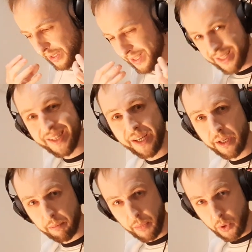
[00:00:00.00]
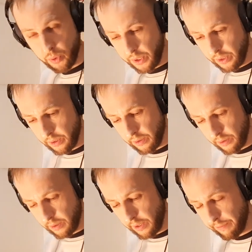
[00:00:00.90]
seeing music.
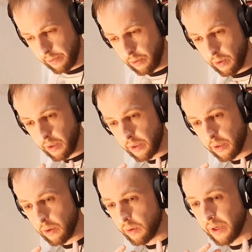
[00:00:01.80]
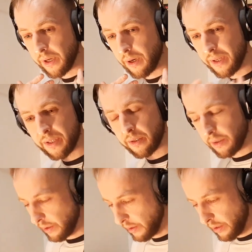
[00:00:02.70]
If you're only a
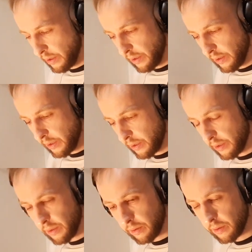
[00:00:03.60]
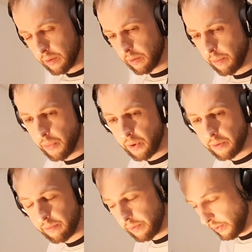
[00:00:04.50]
listener, it's not so
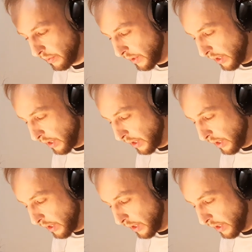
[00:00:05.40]
important for you.